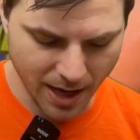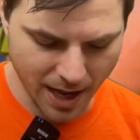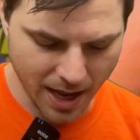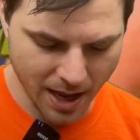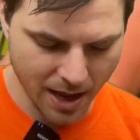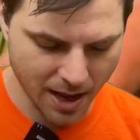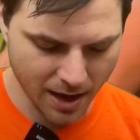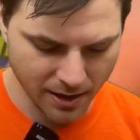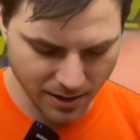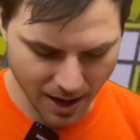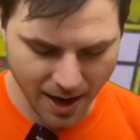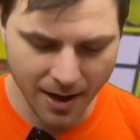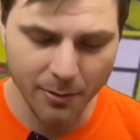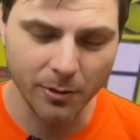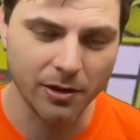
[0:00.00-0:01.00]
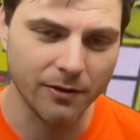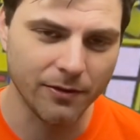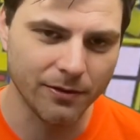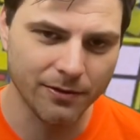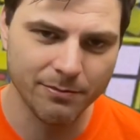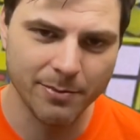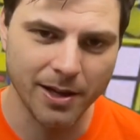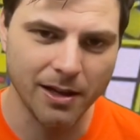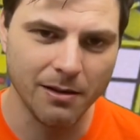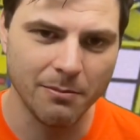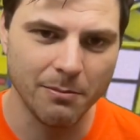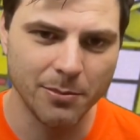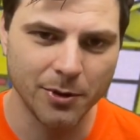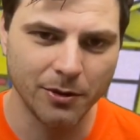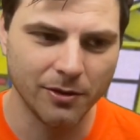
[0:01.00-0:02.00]
And I would have been
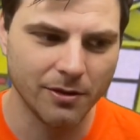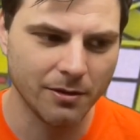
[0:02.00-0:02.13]
just